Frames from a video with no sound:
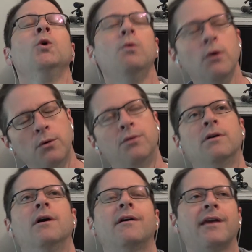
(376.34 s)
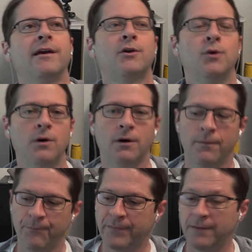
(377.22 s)
Whew, okay,
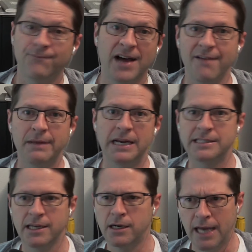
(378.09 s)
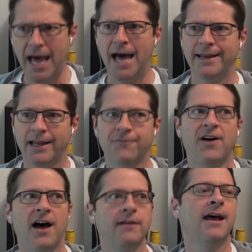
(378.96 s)
cool. And then 5 minutes later, negative
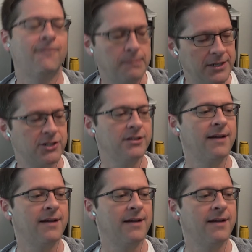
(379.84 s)
thought, affirmation.